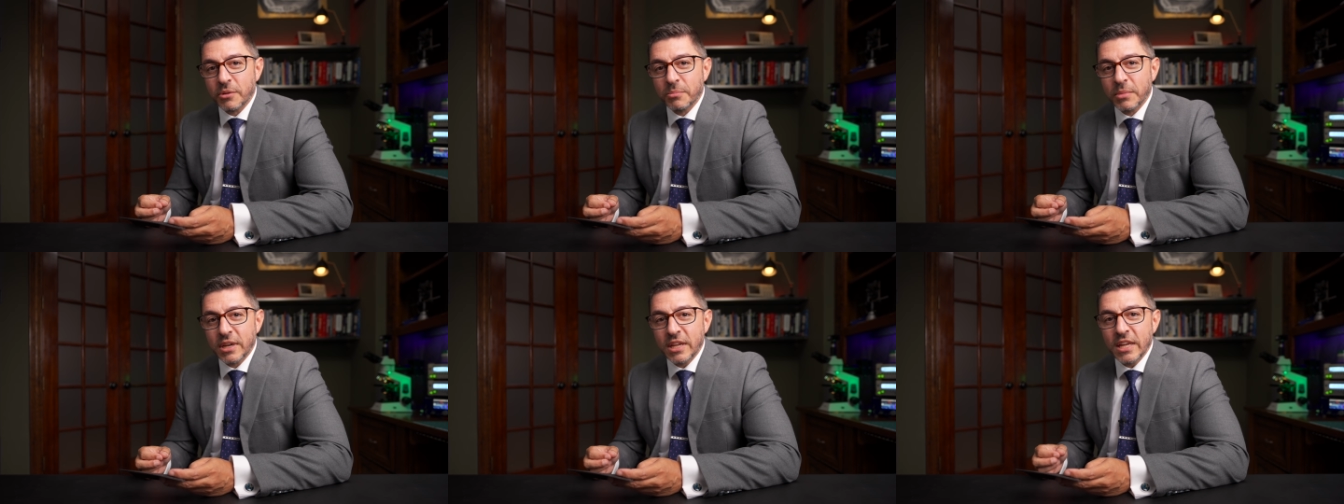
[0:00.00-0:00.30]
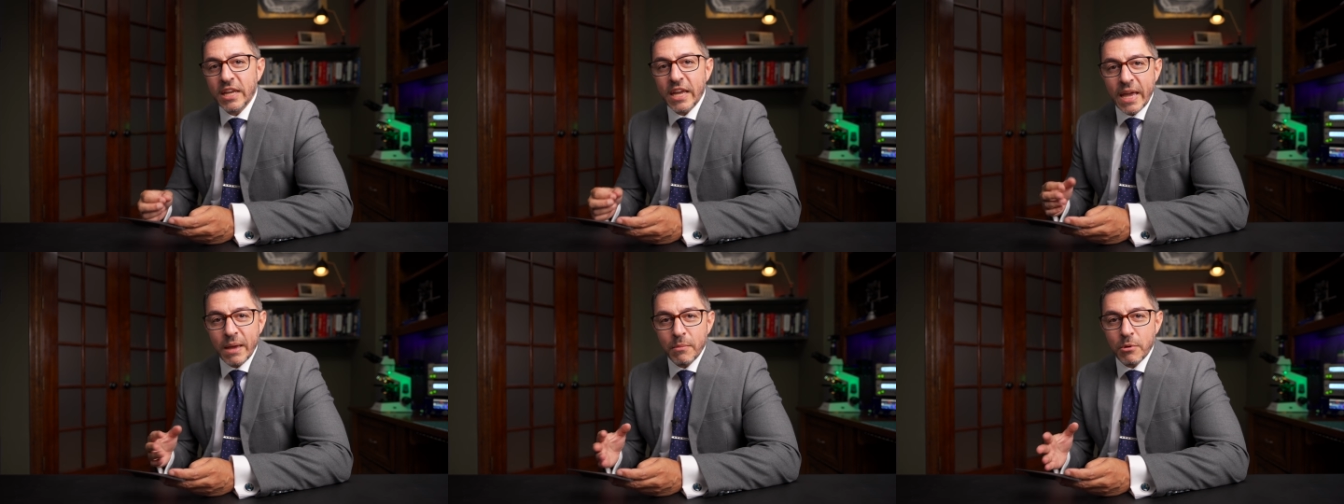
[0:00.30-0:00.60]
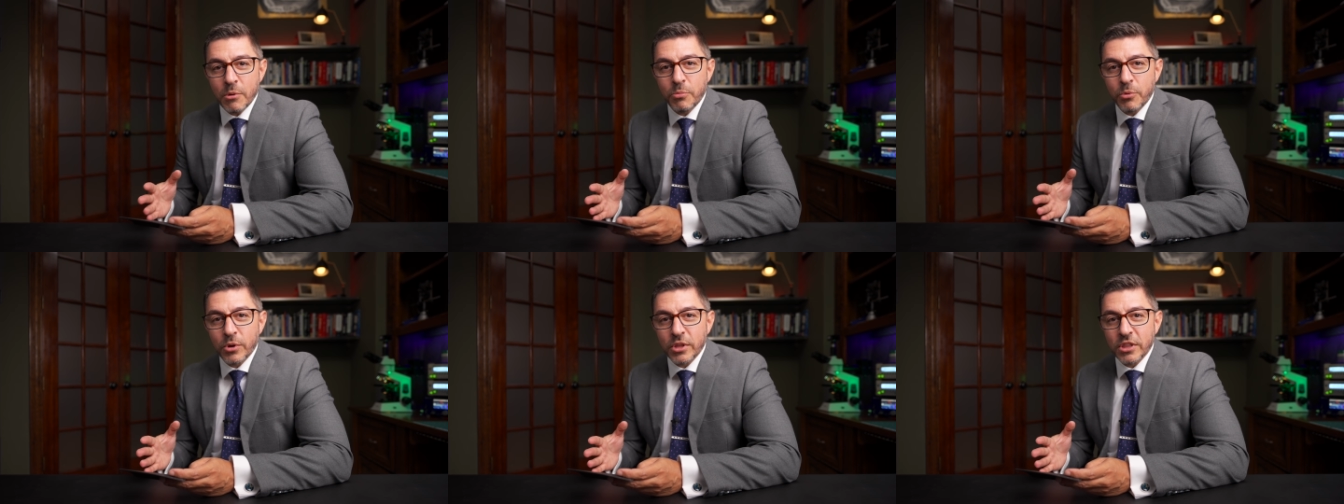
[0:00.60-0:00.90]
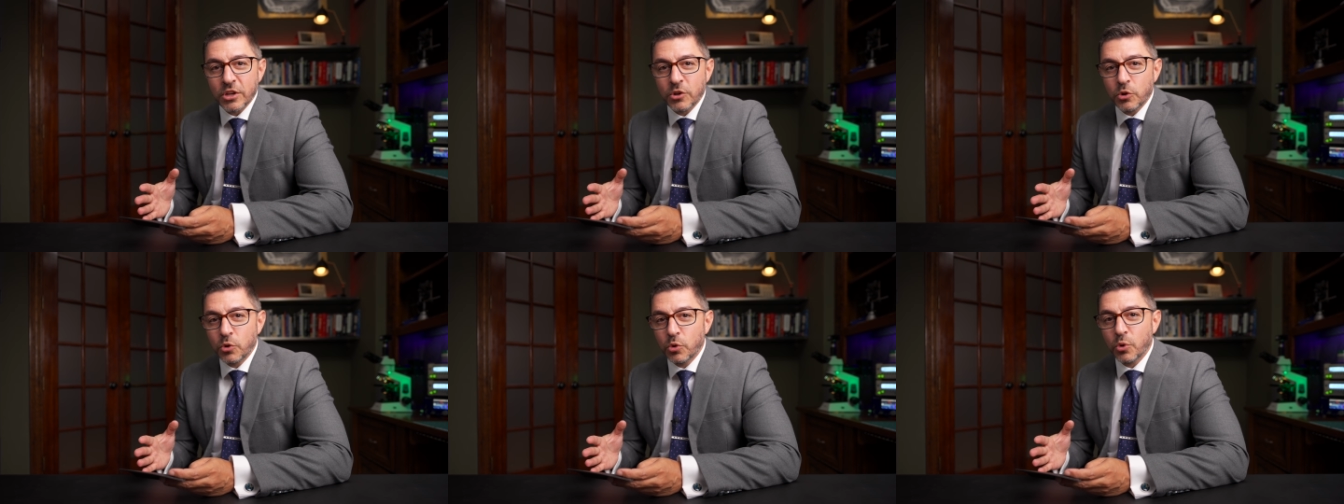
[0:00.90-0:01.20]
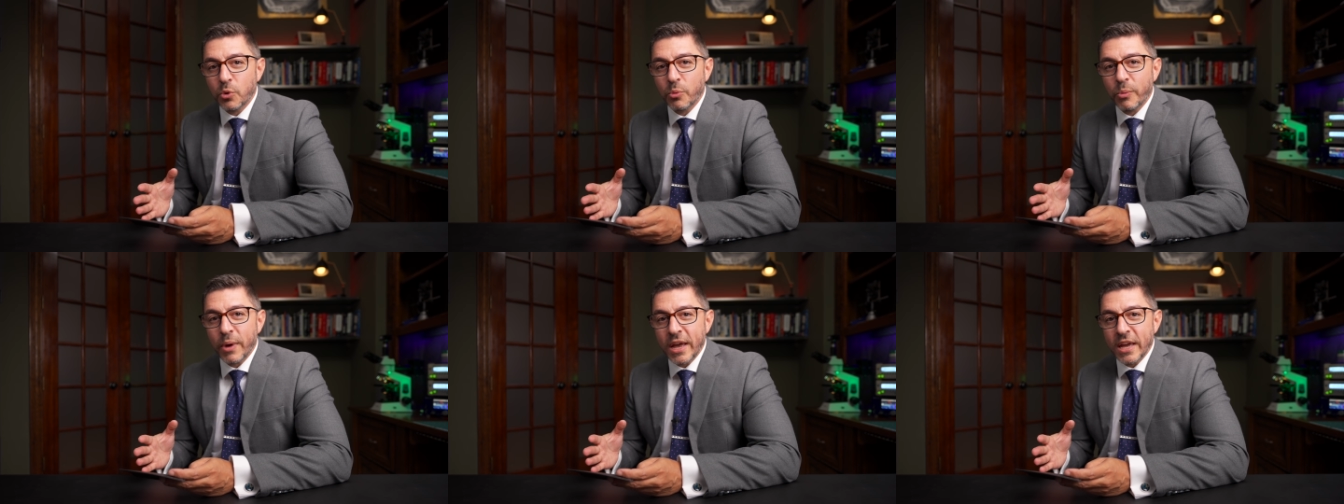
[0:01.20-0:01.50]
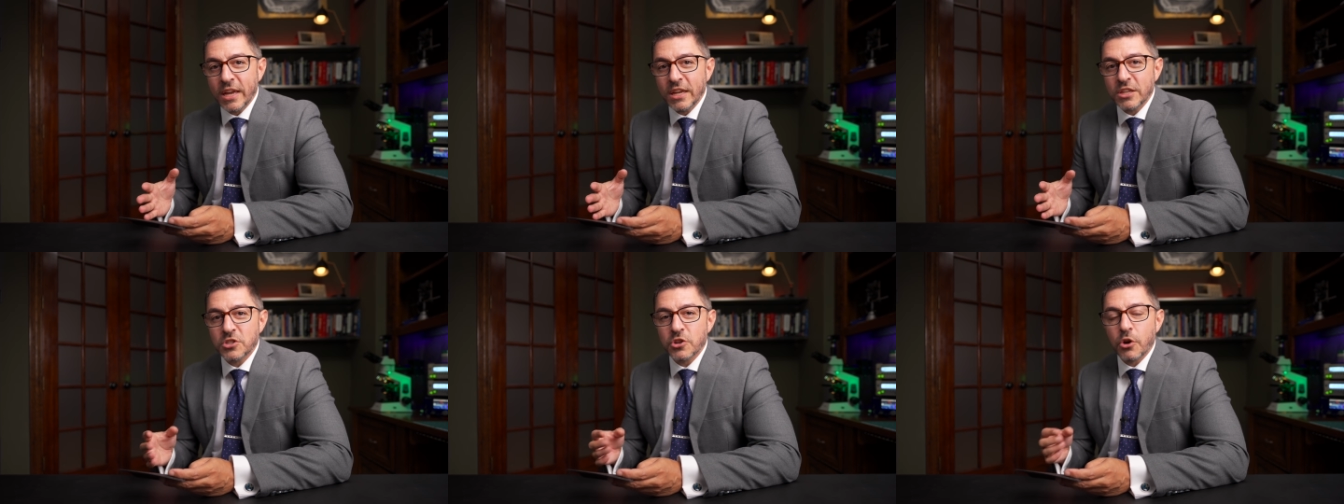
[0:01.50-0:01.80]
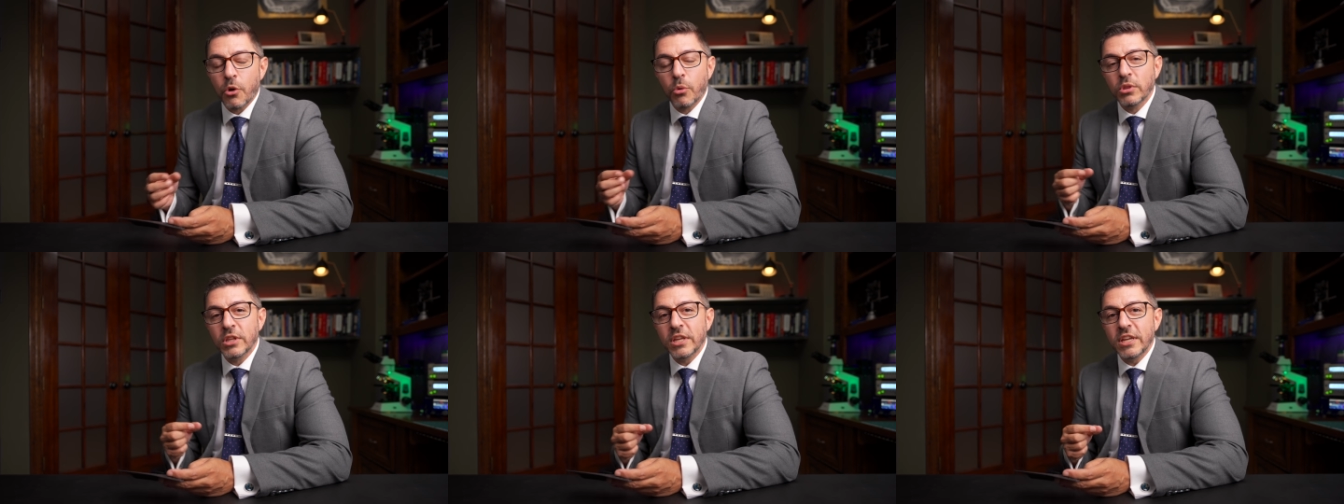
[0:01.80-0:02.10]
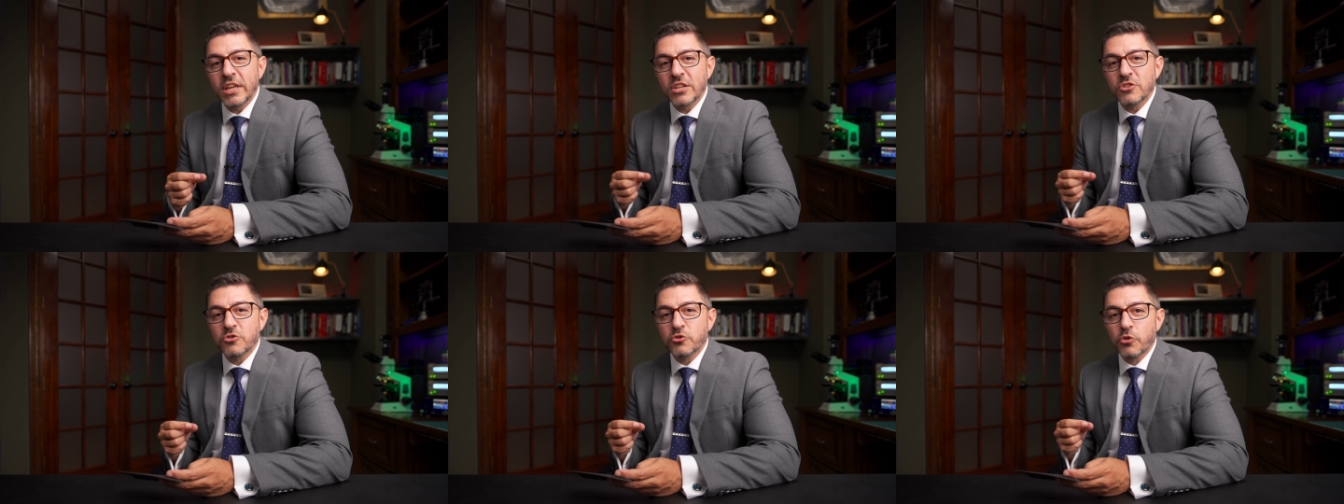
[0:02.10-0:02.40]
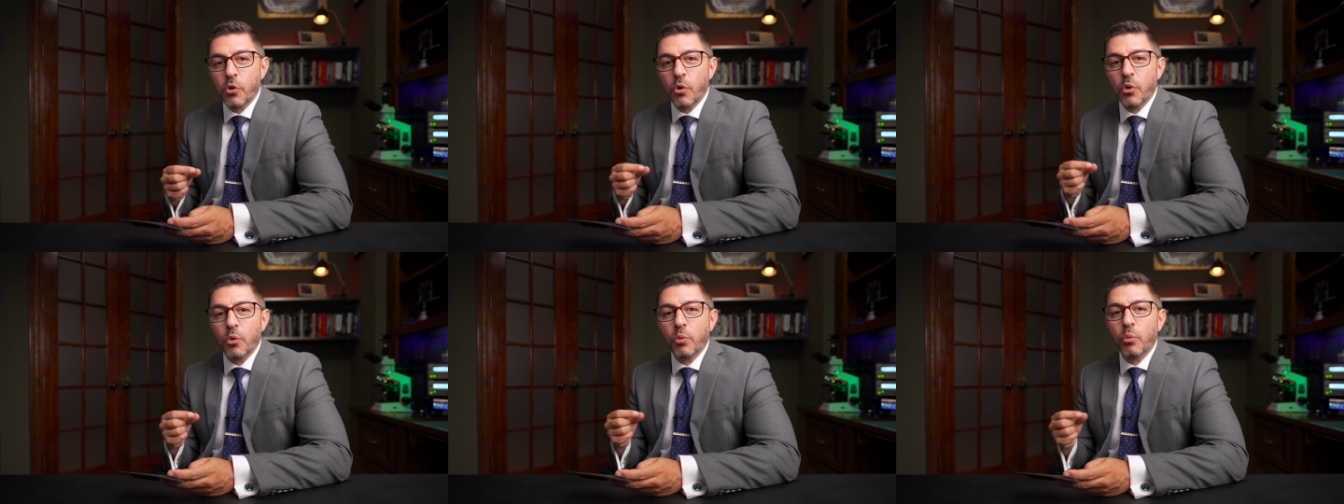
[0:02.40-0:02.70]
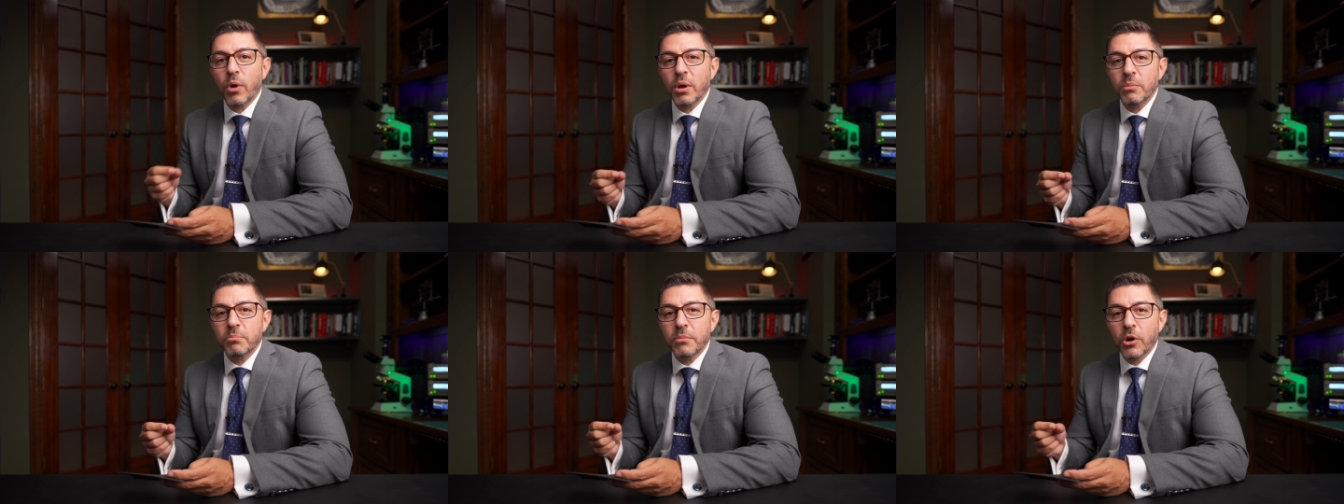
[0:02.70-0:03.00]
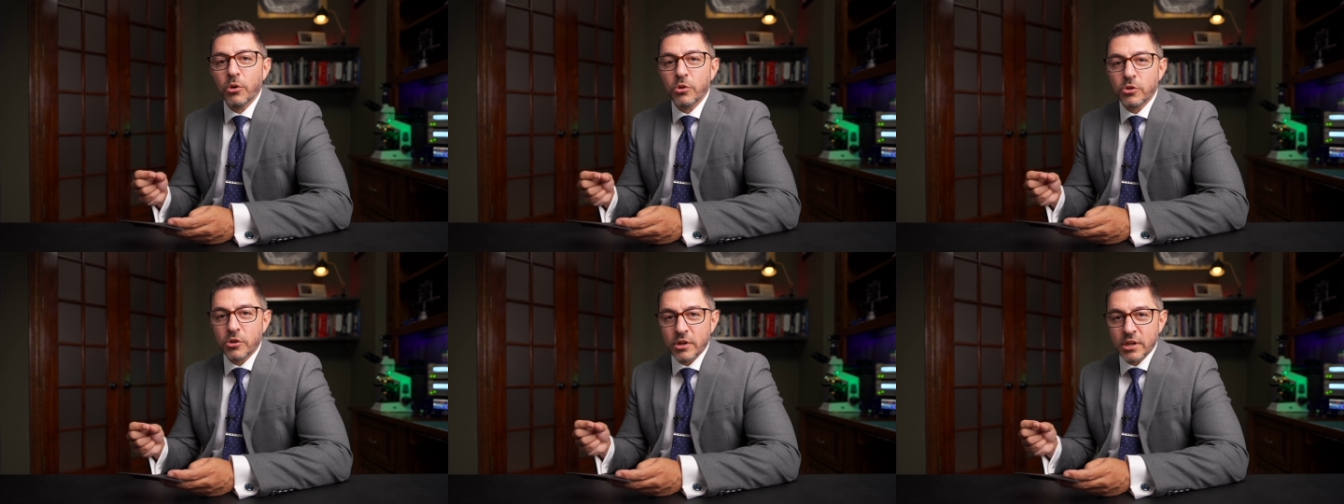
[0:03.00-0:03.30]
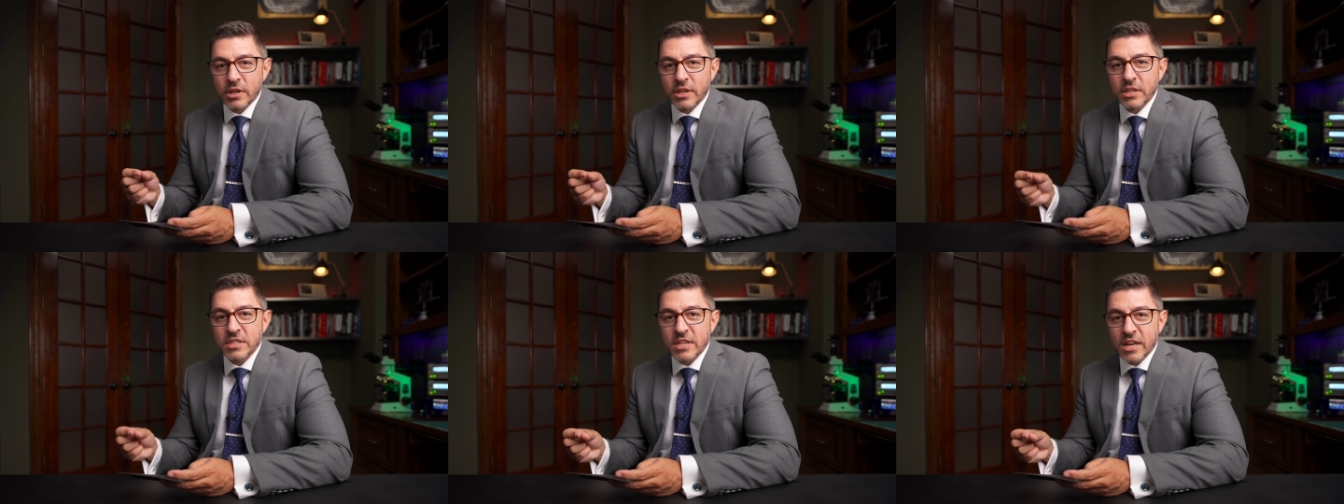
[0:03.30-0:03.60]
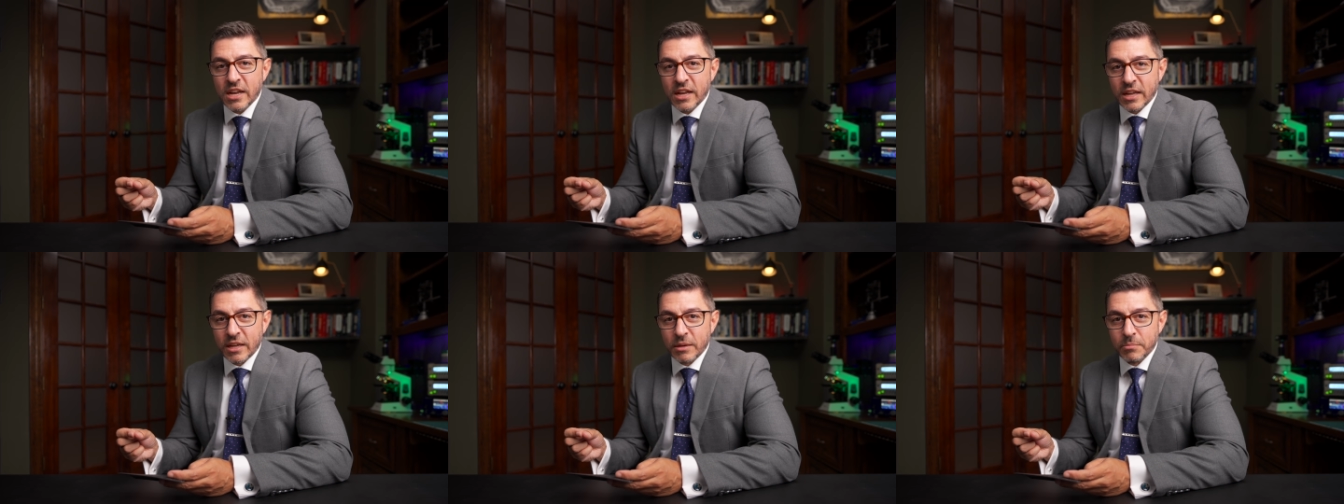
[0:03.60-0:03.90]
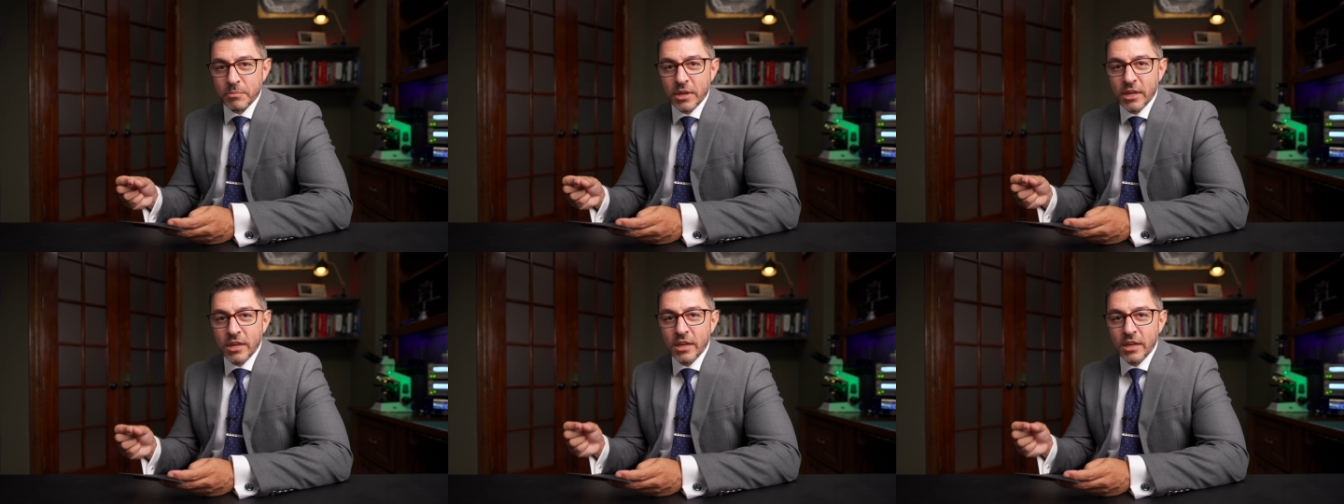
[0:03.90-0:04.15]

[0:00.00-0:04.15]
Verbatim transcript: but he came up with a cool way to only control one motor at a time.